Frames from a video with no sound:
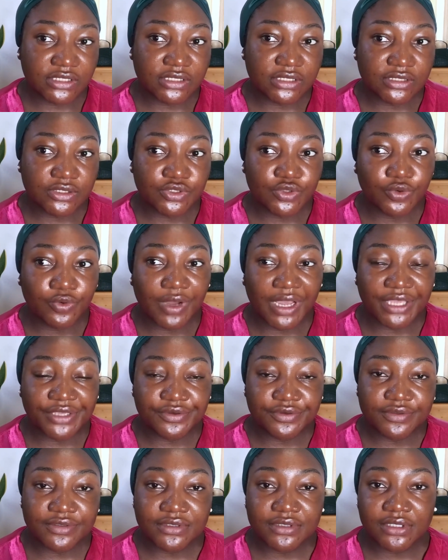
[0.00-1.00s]
So I
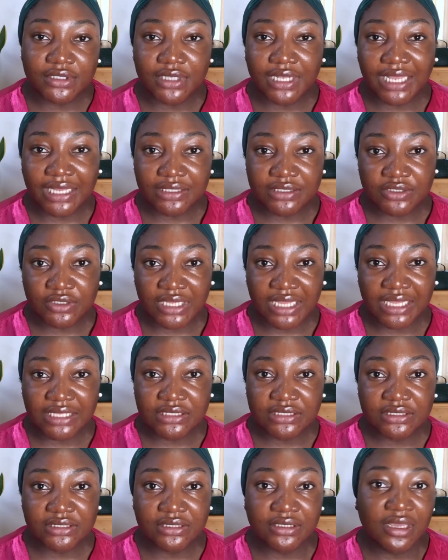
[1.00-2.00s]
use the lactic
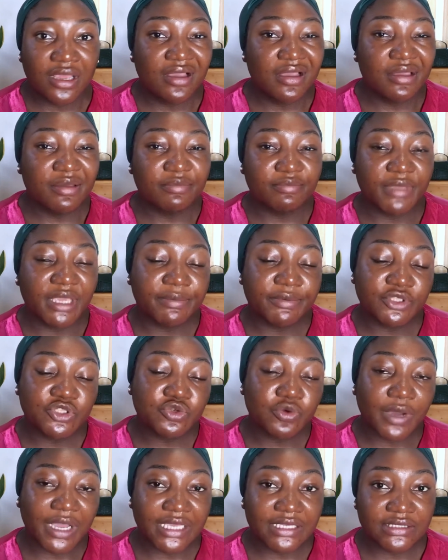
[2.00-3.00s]
acid maybe
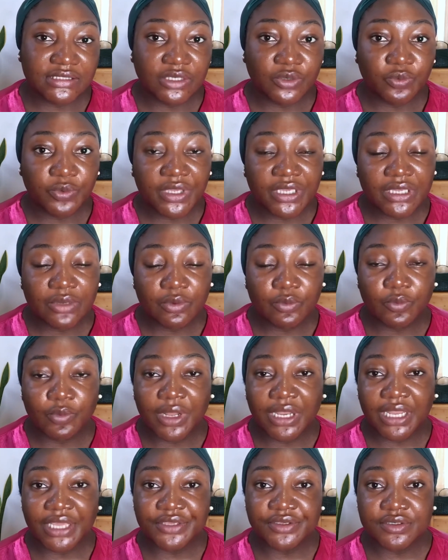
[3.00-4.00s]
twice a week,
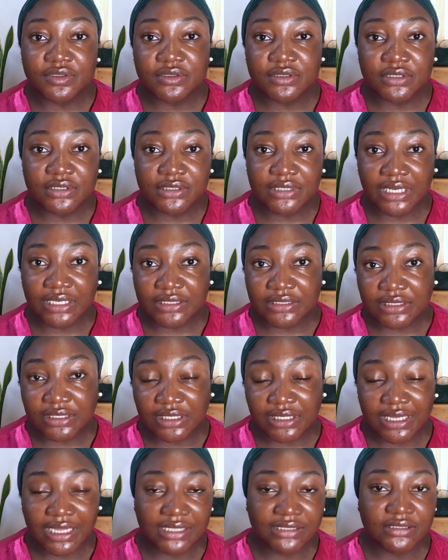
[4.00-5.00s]
while I use the
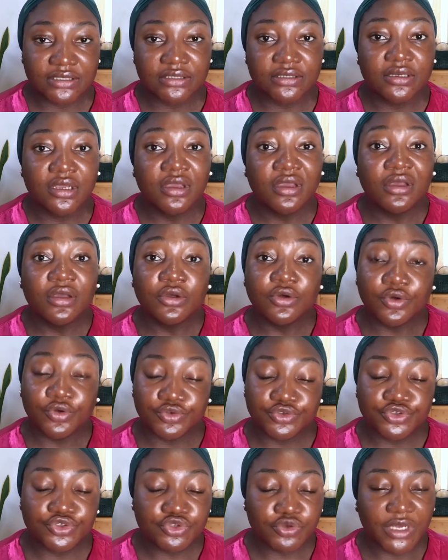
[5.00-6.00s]
salicylic acid
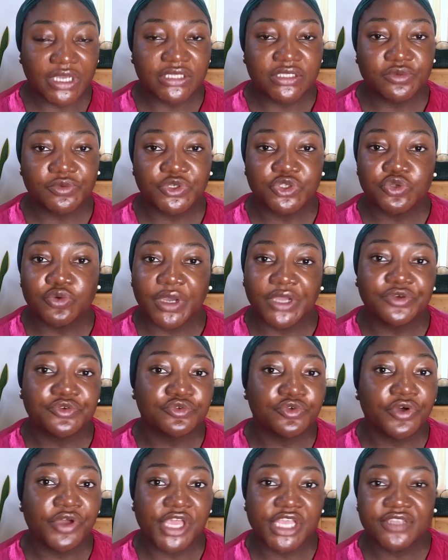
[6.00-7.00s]
also twice a week. So I do
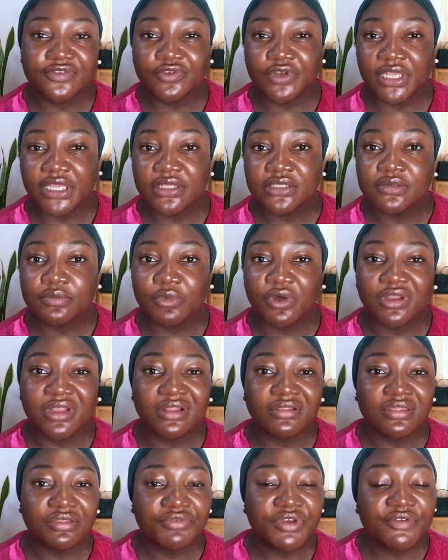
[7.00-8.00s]
not exfoliate more
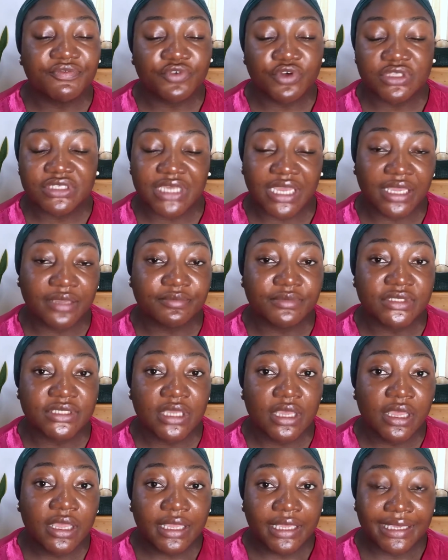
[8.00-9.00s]
than 3-4 times
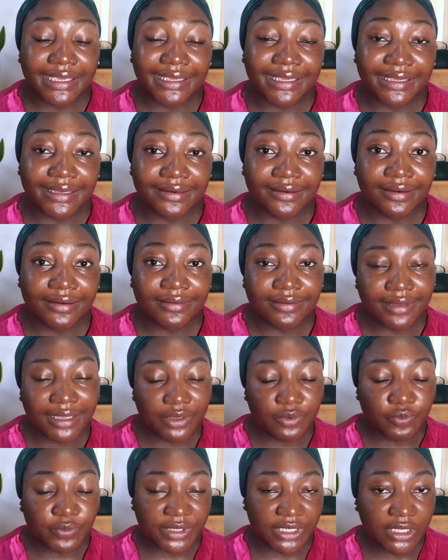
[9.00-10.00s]
in a
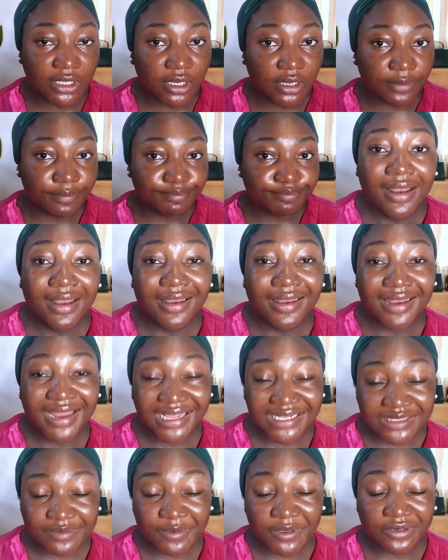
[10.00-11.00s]
week.
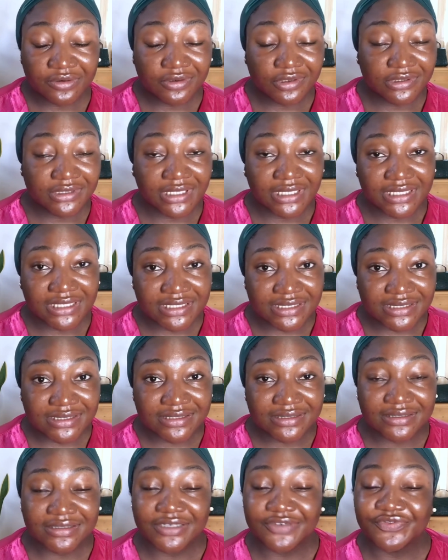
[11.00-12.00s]
Last but not the
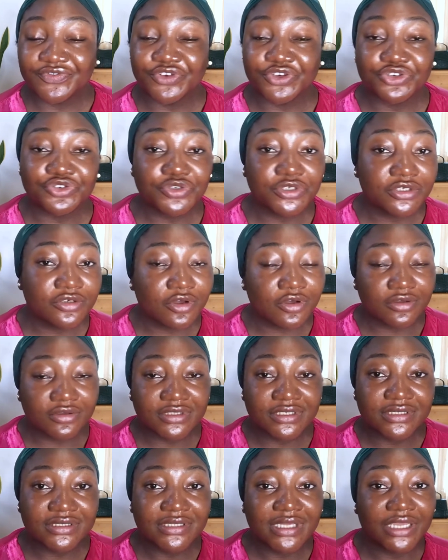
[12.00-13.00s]
least, if you're doing all
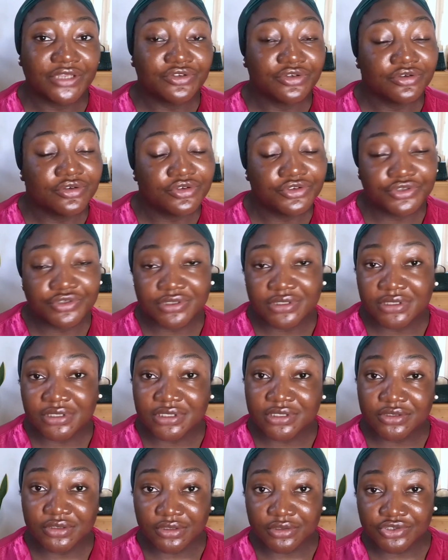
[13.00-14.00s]
this and you're not using a
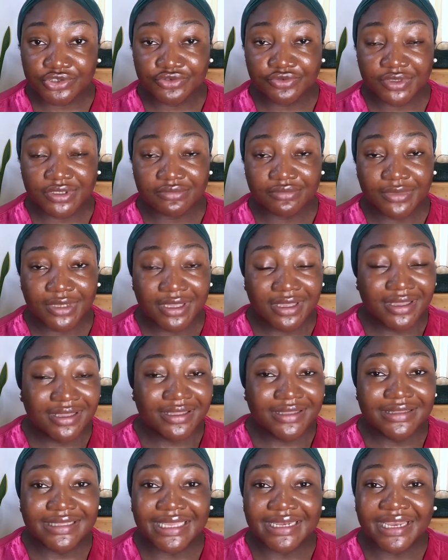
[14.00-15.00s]
sunscreen,
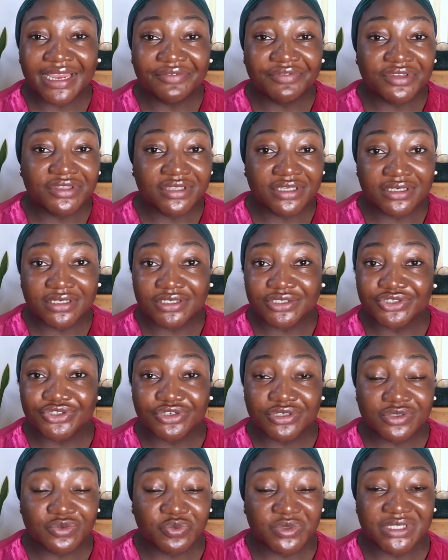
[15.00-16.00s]
then everything is
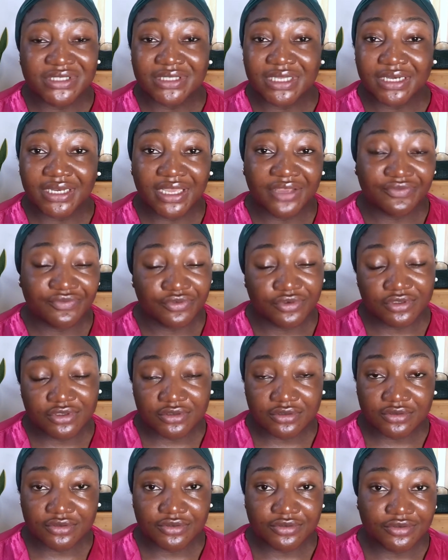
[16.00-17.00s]
just wasted
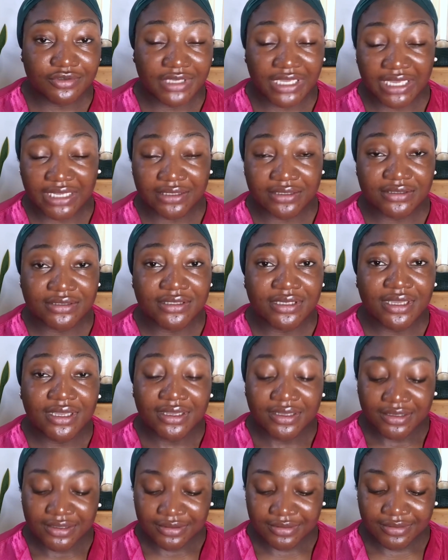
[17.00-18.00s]
effort, you guys.
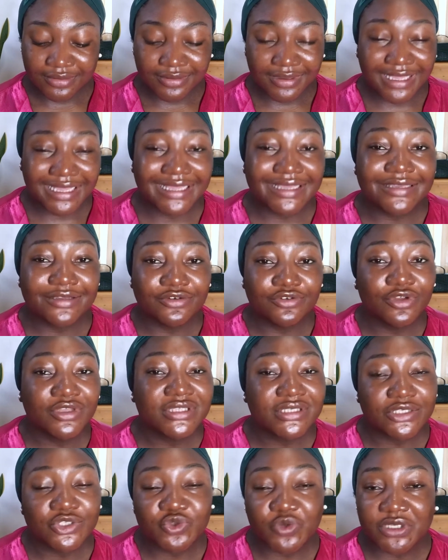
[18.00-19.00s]

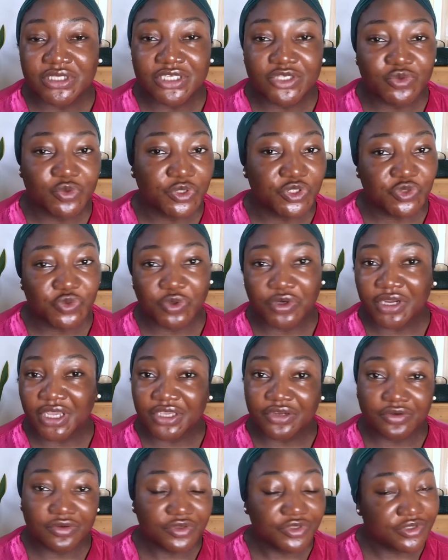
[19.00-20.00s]
Not in 2021 are
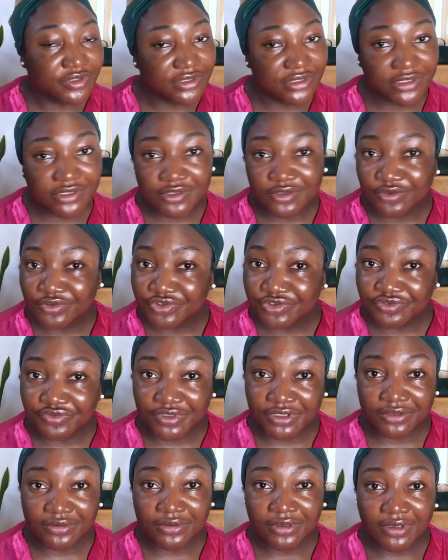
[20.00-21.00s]
you not using a
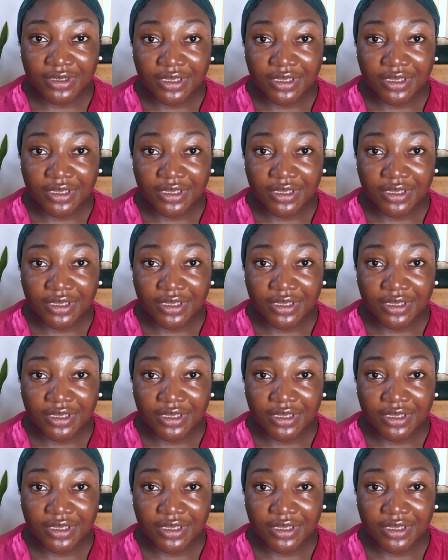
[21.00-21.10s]
sunscreen.